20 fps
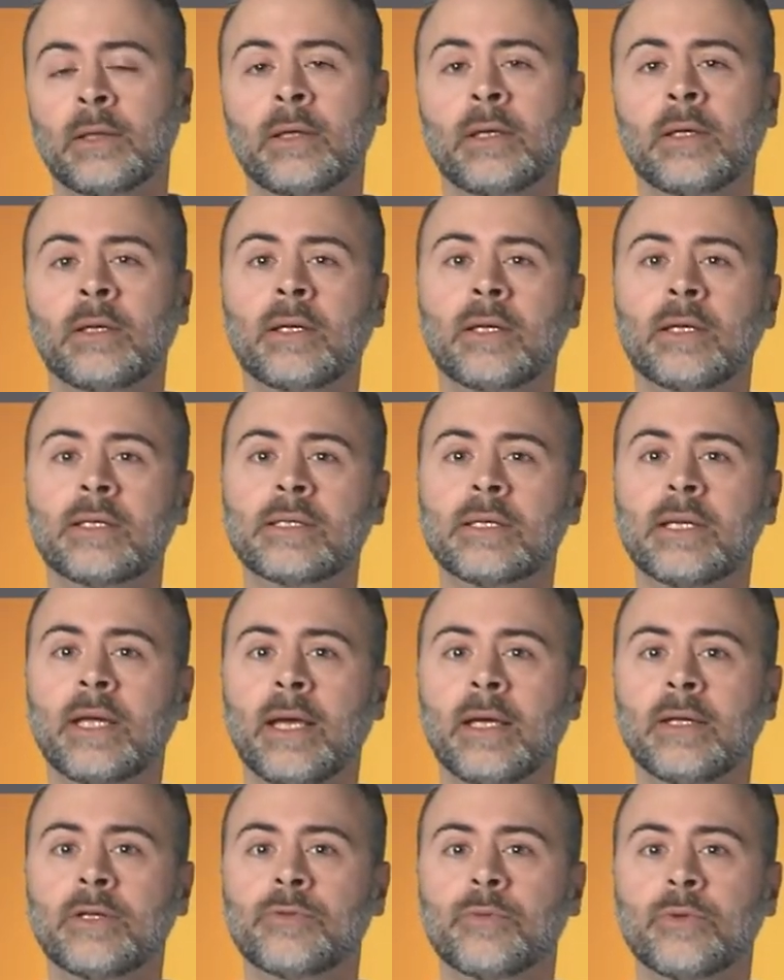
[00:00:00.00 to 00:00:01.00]
The lesson
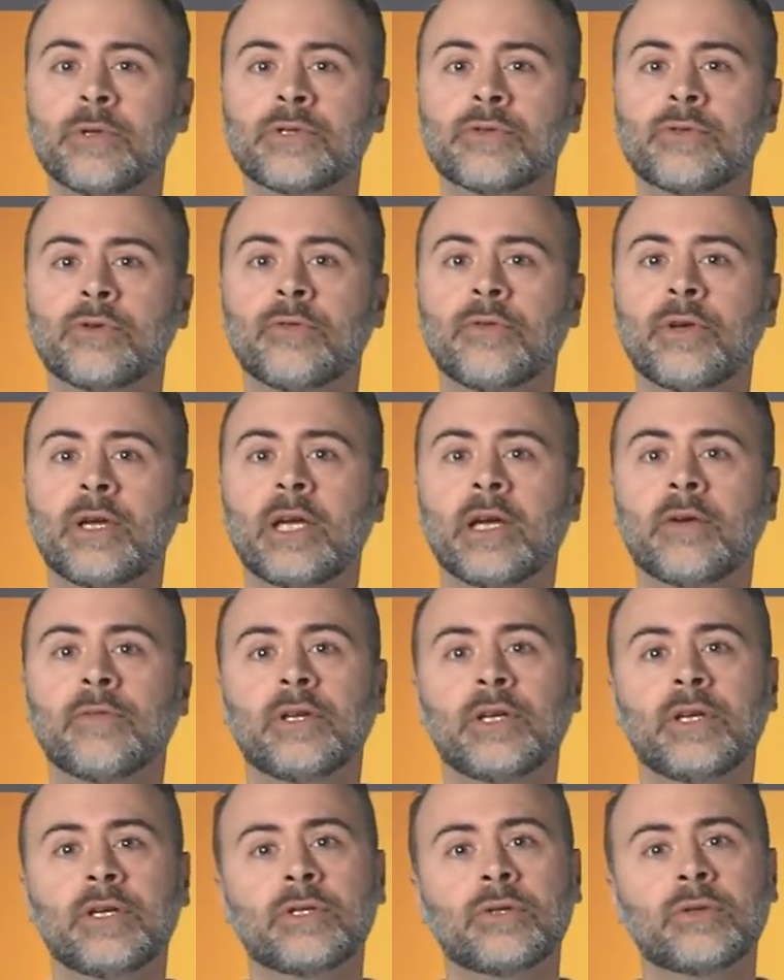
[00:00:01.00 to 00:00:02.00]
ends with a survey of
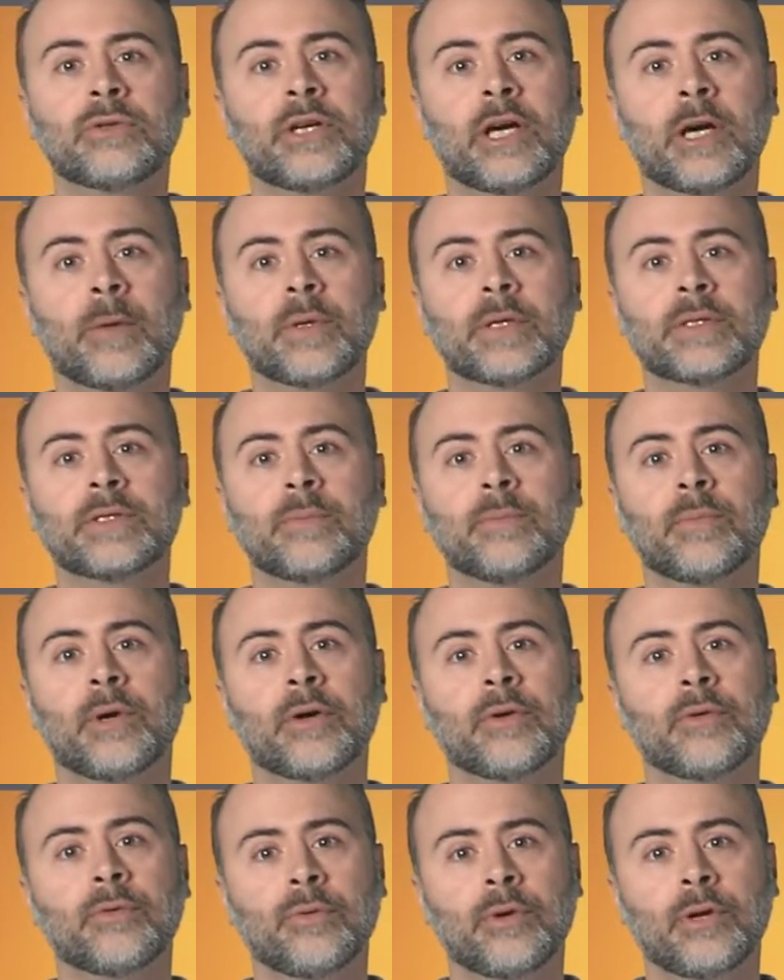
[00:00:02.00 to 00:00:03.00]
additional topics in
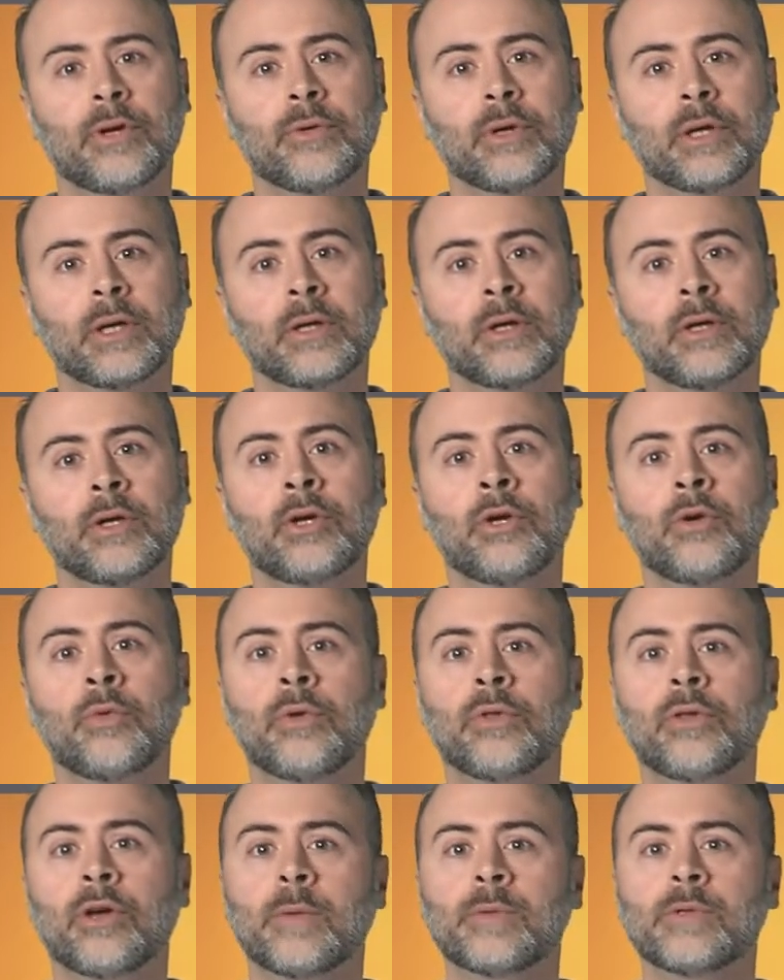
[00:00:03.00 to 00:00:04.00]
modern rendering, with
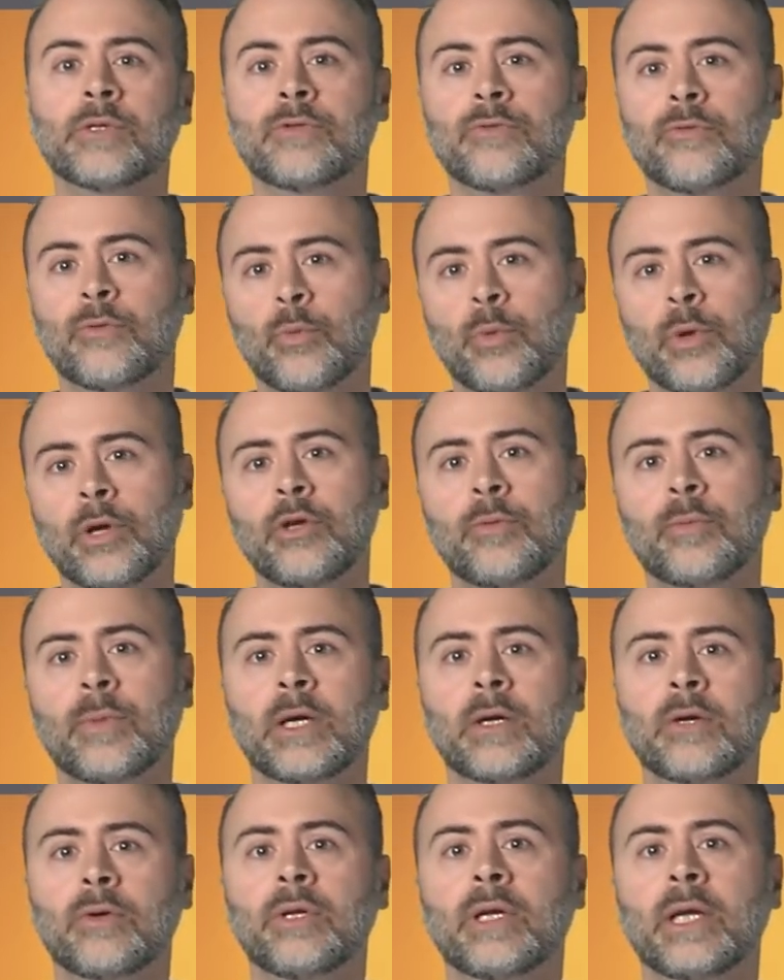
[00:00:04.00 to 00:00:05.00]
options for where you might
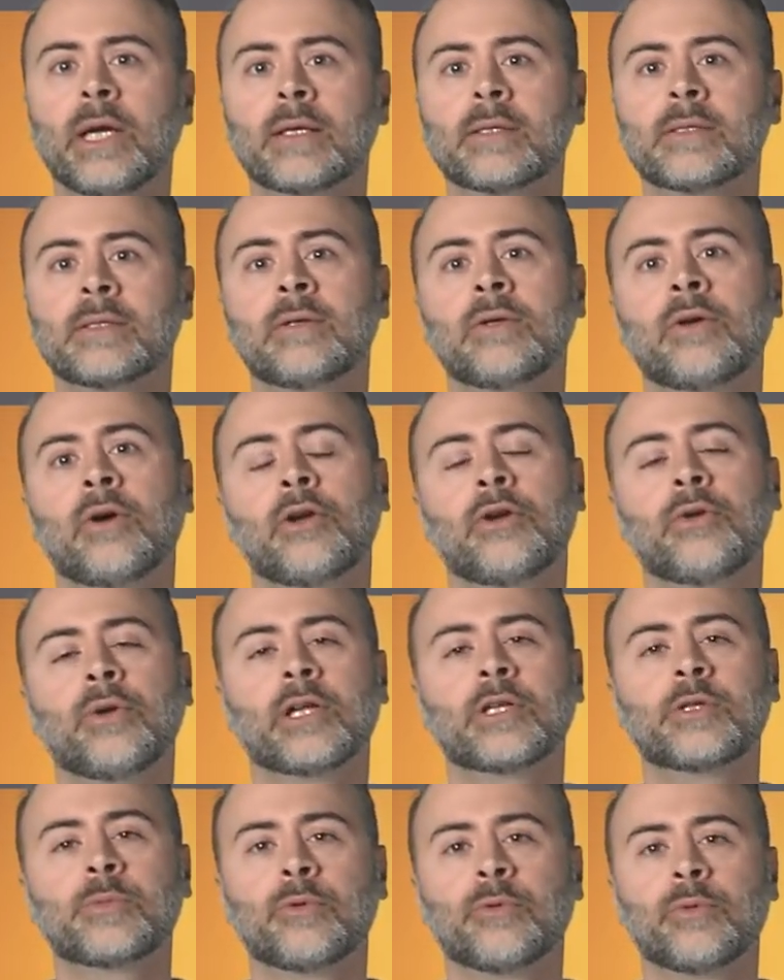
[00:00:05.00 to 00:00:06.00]
go next on your
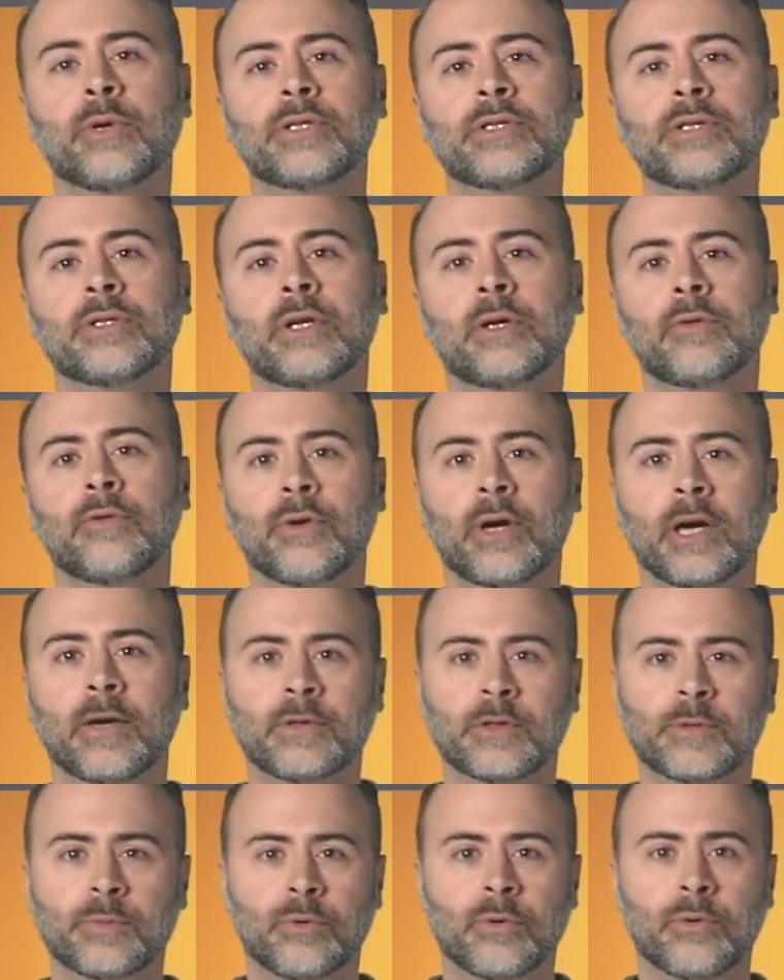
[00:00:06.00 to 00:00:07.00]
exploration of
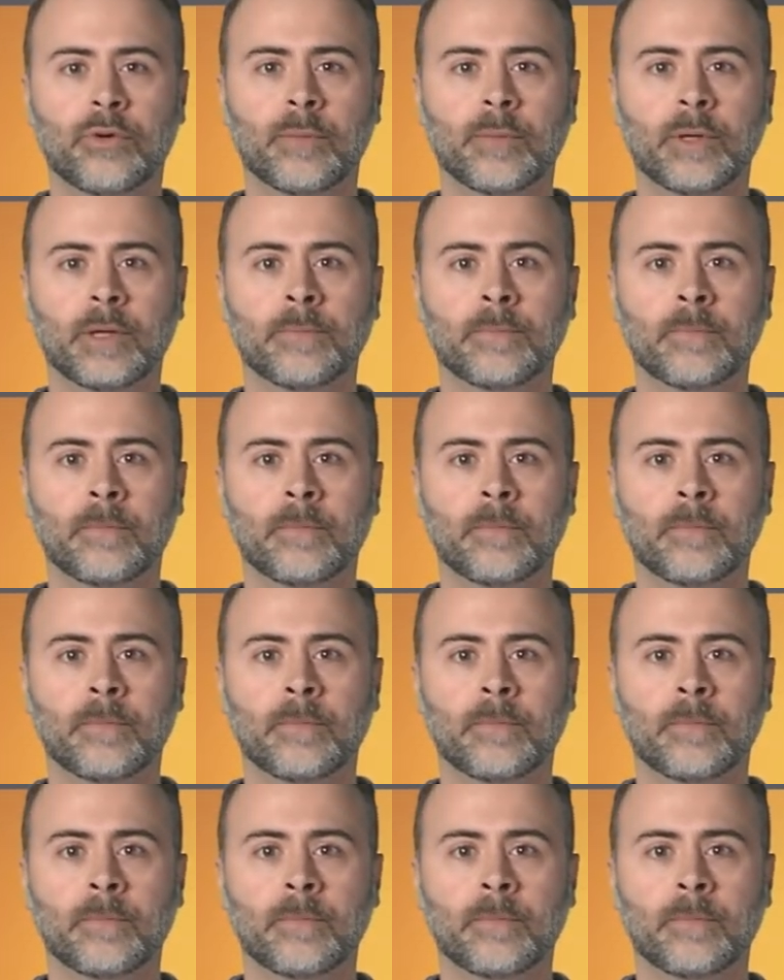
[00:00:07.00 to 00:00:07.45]
graphics programming.